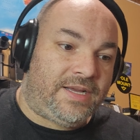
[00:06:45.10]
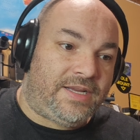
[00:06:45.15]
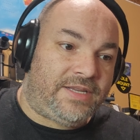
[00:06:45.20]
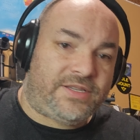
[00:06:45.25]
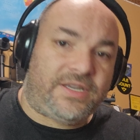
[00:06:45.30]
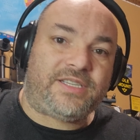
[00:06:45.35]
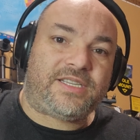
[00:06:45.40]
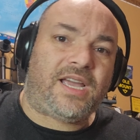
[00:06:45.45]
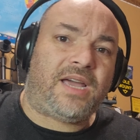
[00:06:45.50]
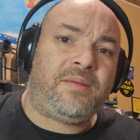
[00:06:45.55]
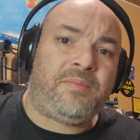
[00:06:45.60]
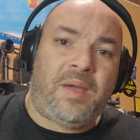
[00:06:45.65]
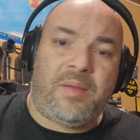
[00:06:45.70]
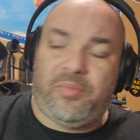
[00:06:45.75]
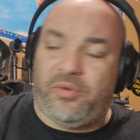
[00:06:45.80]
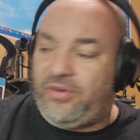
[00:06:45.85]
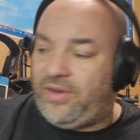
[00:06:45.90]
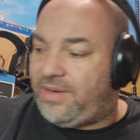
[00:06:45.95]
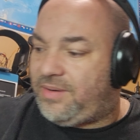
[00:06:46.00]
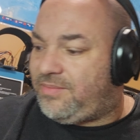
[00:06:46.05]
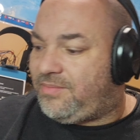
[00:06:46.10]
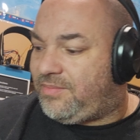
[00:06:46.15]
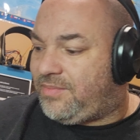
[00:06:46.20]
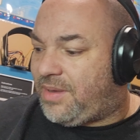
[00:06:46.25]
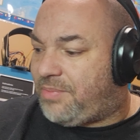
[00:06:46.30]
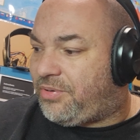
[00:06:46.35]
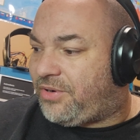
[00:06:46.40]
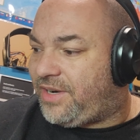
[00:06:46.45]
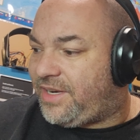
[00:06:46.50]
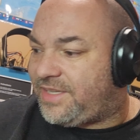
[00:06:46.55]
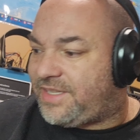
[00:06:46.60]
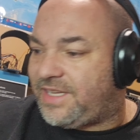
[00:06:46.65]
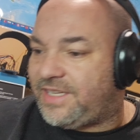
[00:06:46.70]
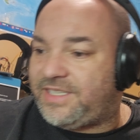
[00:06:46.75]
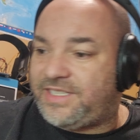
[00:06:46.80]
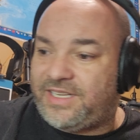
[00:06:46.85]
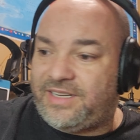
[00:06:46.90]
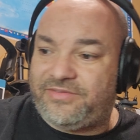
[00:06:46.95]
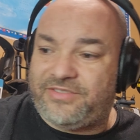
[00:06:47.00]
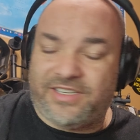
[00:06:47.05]
And so that's kind of my point. My point is that
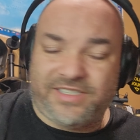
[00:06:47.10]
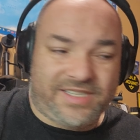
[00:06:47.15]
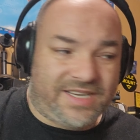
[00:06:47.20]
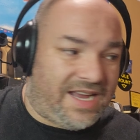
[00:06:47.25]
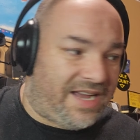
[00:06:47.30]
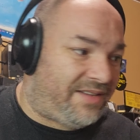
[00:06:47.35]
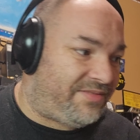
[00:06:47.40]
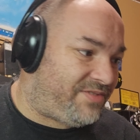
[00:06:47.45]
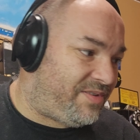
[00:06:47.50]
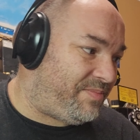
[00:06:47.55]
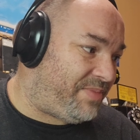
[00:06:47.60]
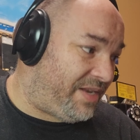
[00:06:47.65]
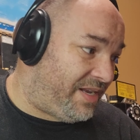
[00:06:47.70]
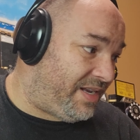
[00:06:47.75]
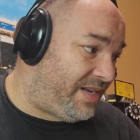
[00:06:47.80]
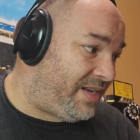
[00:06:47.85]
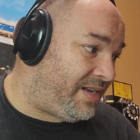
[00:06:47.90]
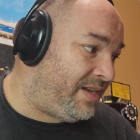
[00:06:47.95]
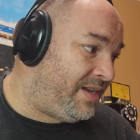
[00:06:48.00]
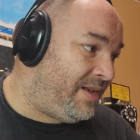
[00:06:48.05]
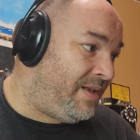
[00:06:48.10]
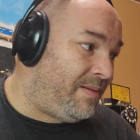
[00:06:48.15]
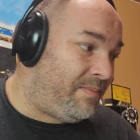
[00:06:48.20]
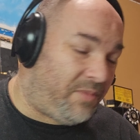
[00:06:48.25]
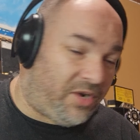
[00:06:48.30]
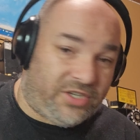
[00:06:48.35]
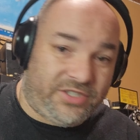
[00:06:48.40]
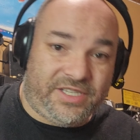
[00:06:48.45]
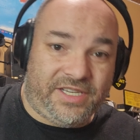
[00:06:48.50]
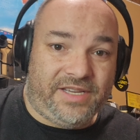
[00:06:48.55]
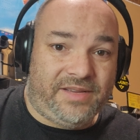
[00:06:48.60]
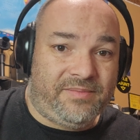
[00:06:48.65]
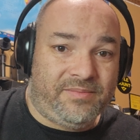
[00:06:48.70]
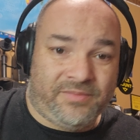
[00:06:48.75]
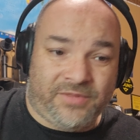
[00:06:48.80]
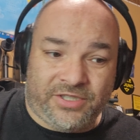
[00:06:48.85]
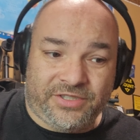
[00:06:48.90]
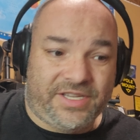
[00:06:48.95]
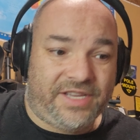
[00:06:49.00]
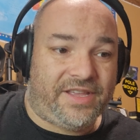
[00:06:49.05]
stuff doesn't have to be
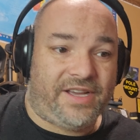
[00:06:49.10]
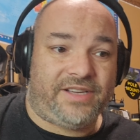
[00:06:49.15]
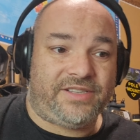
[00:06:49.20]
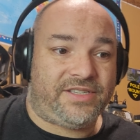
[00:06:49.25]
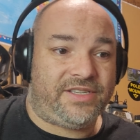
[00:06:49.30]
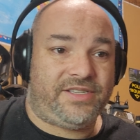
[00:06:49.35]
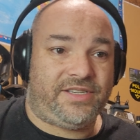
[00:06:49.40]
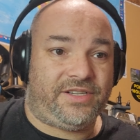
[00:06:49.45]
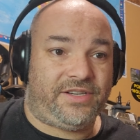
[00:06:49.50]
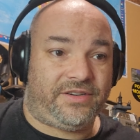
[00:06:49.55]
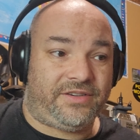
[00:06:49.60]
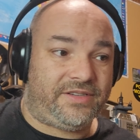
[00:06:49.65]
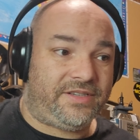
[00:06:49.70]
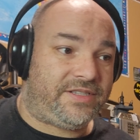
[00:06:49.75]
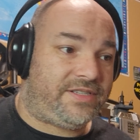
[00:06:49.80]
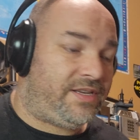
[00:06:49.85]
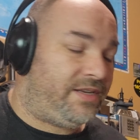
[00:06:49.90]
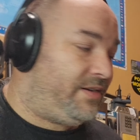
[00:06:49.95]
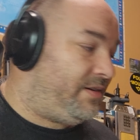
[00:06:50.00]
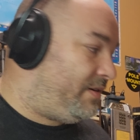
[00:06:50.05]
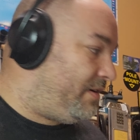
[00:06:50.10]
multi thousands of dollars.